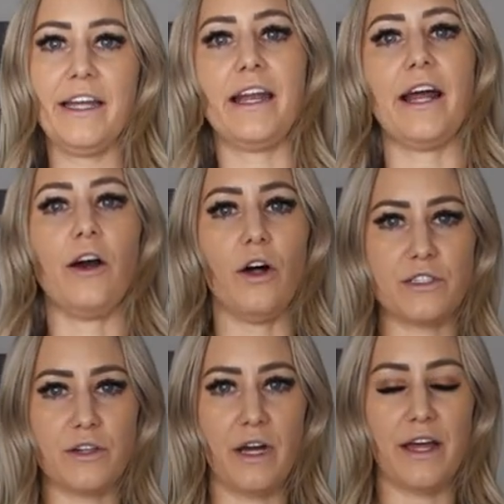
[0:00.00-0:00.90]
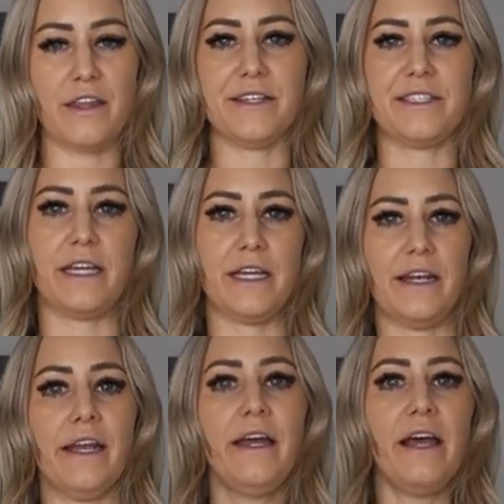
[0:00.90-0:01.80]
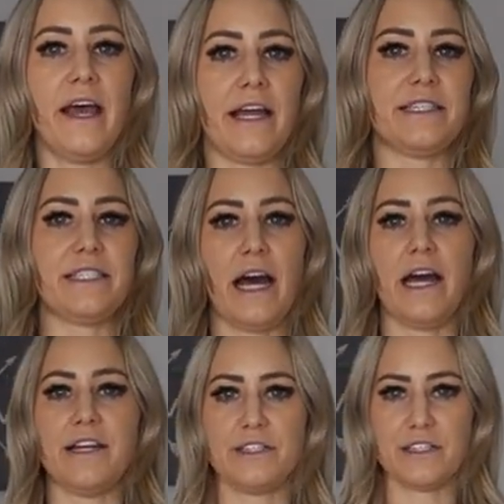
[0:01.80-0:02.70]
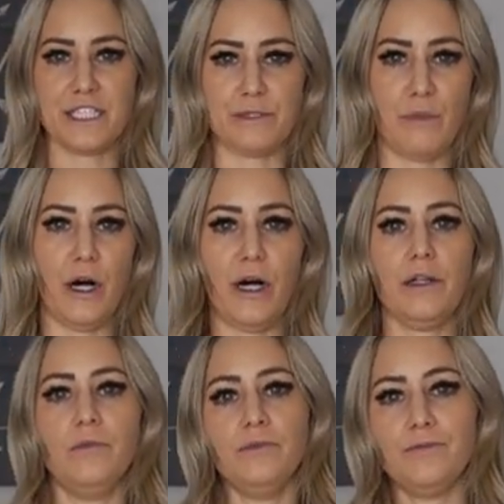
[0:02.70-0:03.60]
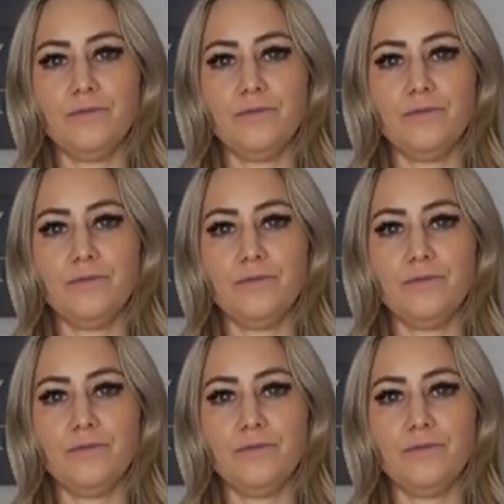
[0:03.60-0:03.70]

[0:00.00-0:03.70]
and I also got this in a size small.